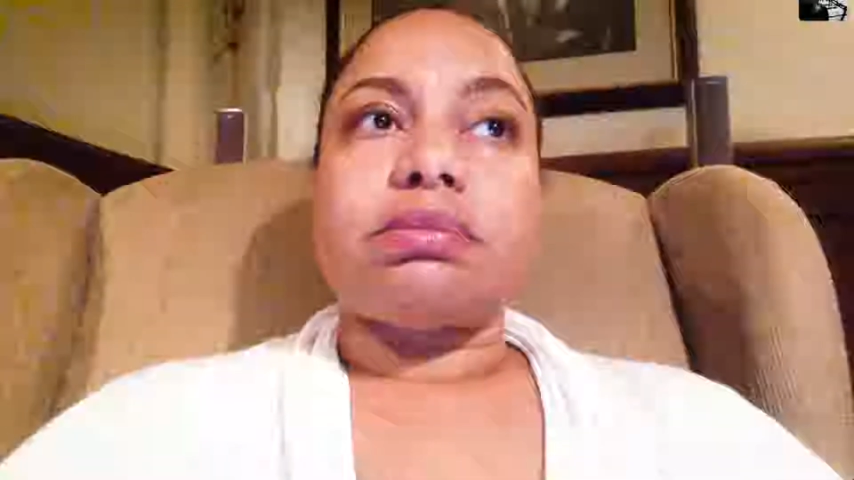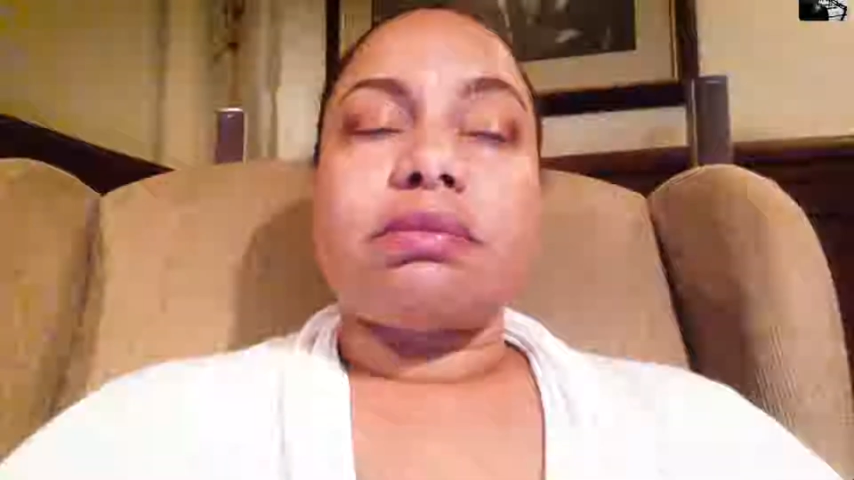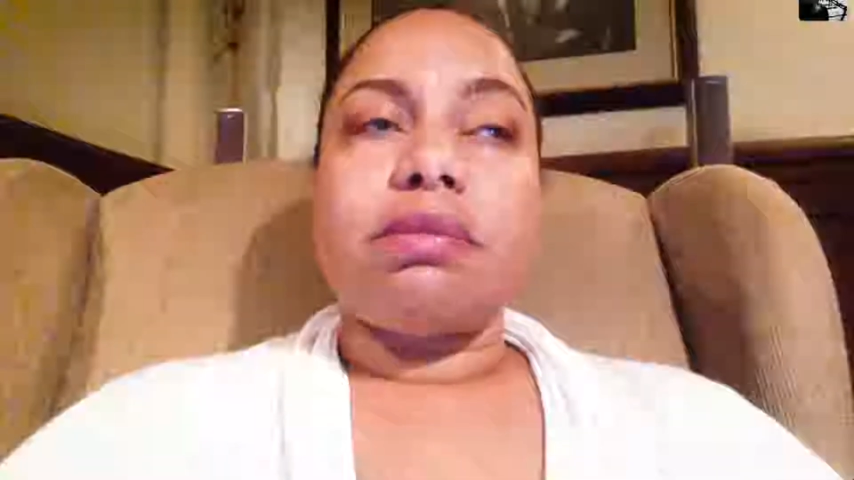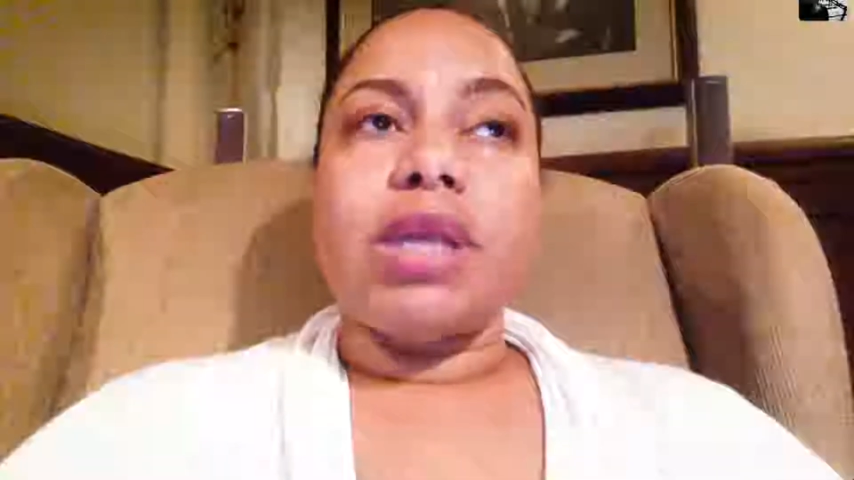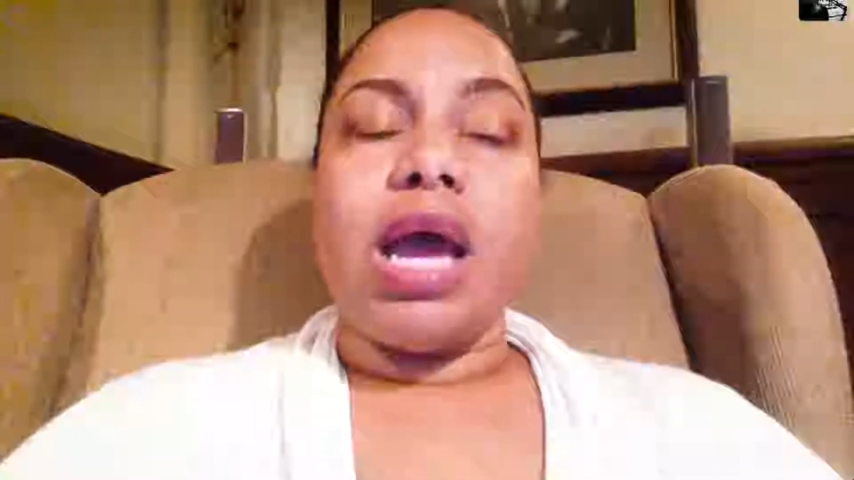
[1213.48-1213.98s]

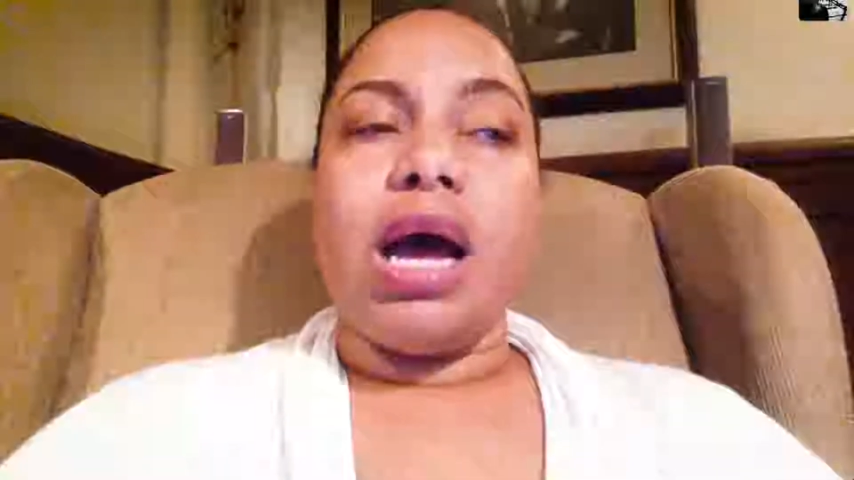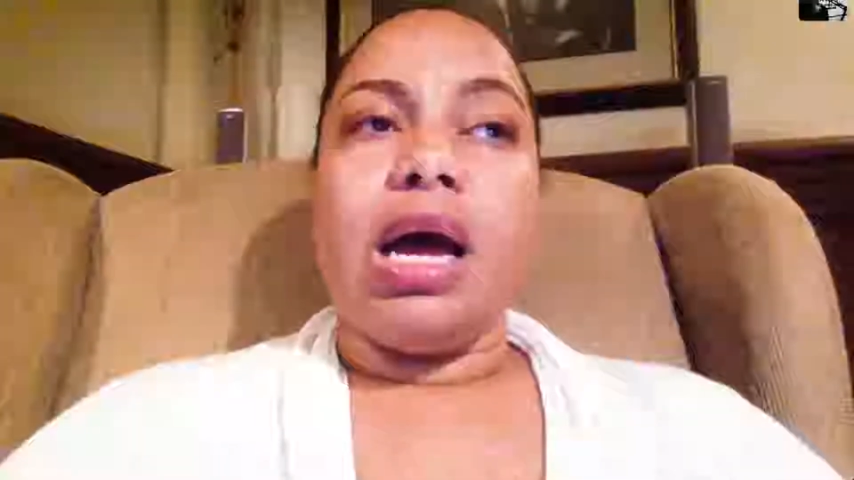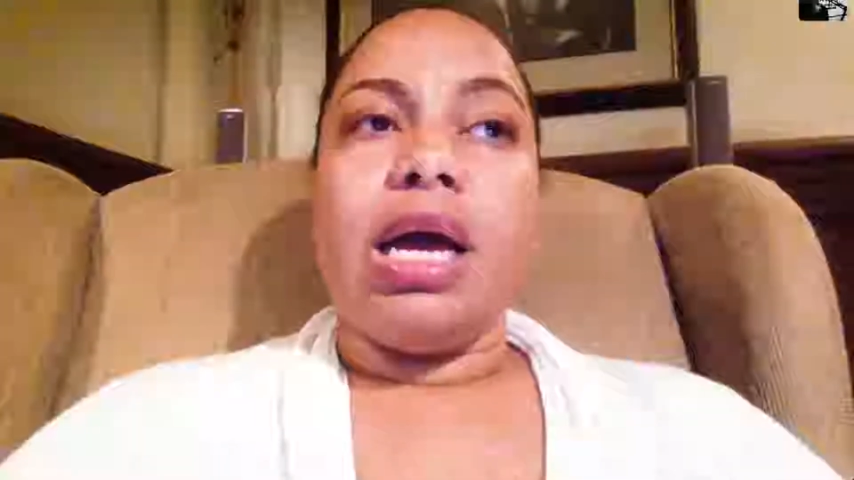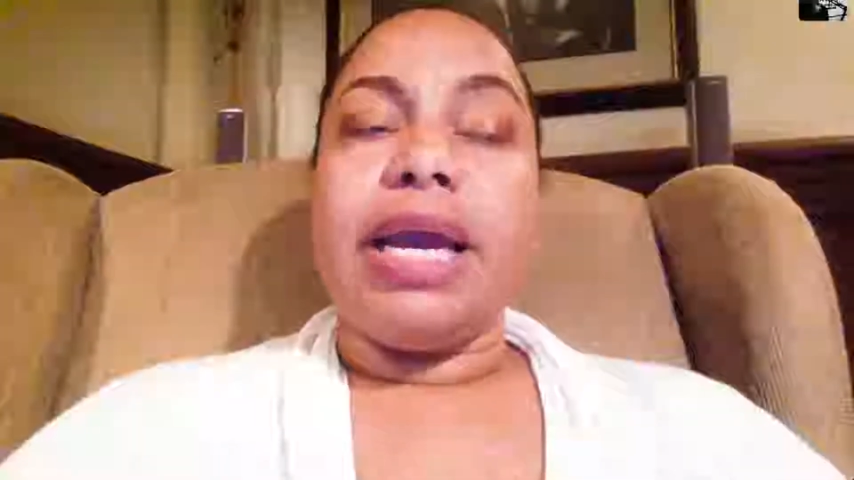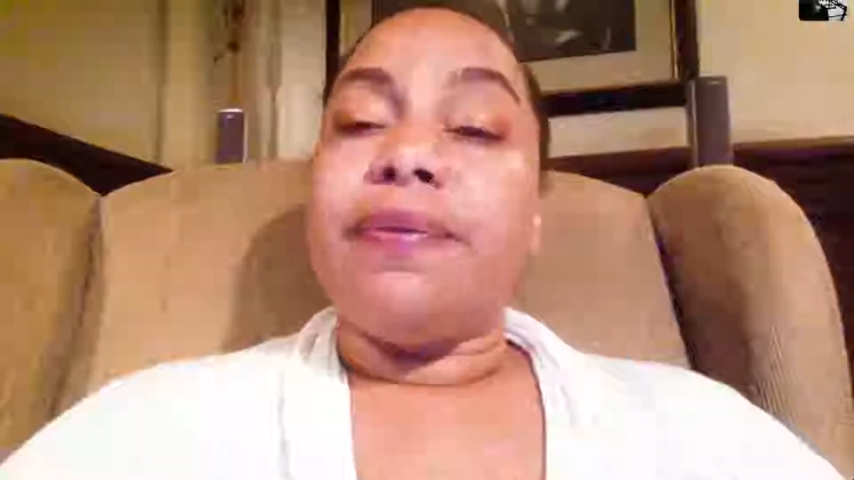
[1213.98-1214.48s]

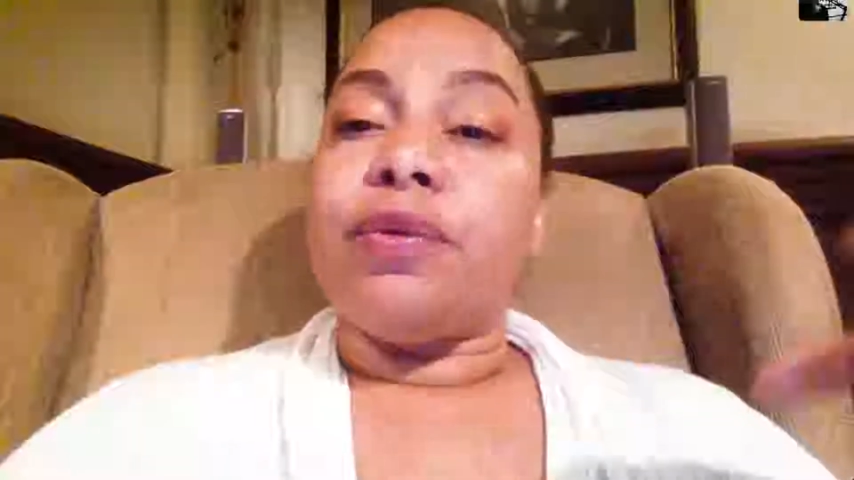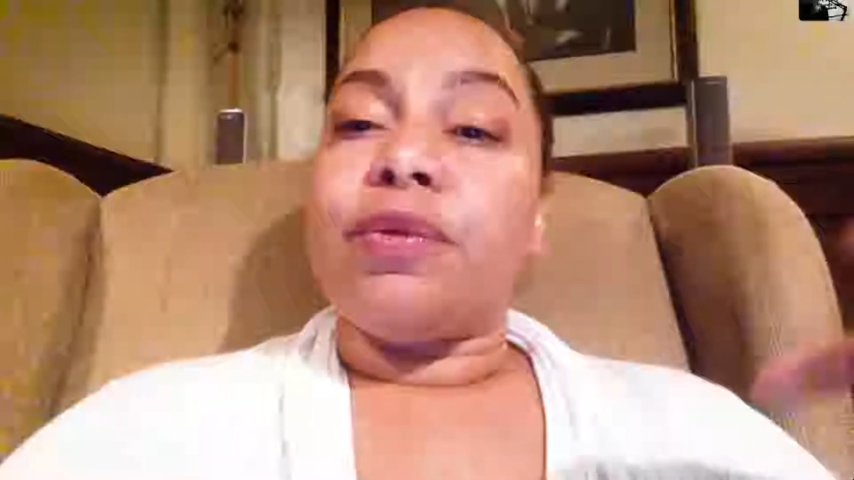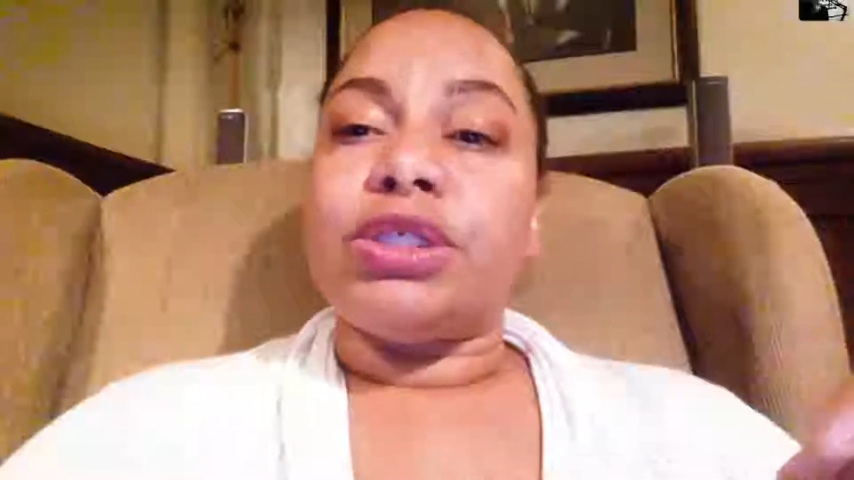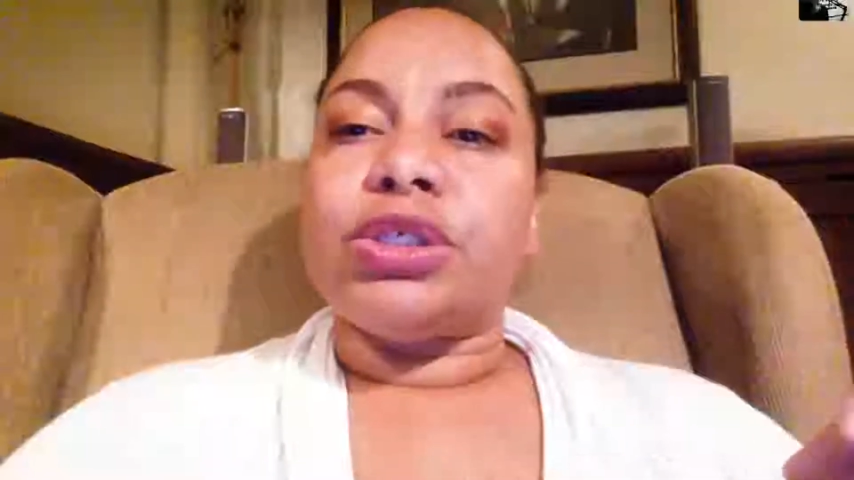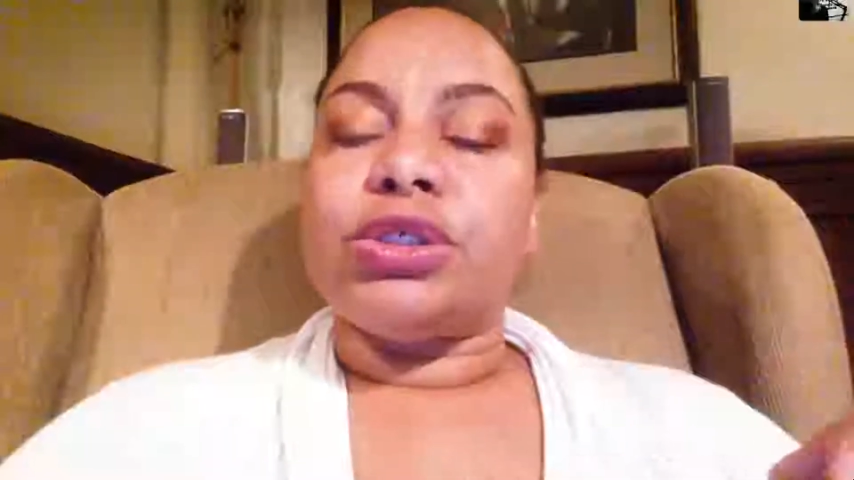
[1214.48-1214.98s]
the
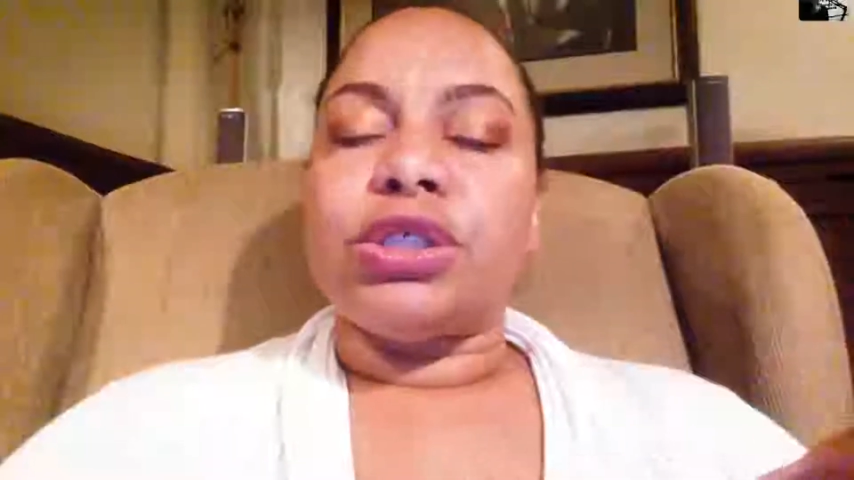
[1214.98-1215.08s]
renters,